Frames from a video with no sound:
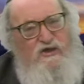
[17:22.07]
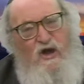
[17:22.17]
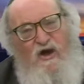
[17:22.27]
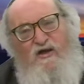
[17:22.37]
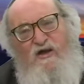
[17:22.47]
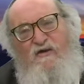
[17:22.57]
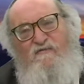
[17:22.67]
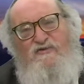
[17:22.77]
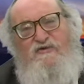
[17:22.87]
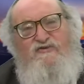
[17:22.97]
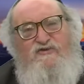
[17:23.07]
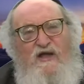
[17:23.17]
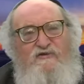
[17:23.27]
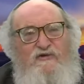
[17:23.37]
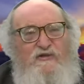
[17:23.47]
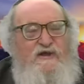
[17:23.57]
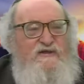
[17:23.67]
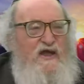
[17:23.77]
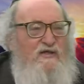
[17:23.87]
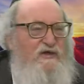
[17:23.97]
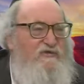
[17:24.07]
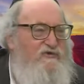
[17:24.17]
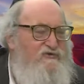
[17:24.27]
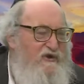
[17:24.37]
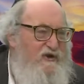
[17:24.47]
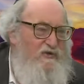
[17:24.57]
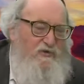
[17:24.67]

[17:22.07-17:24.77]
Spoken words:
Yayav is essentially telling the city,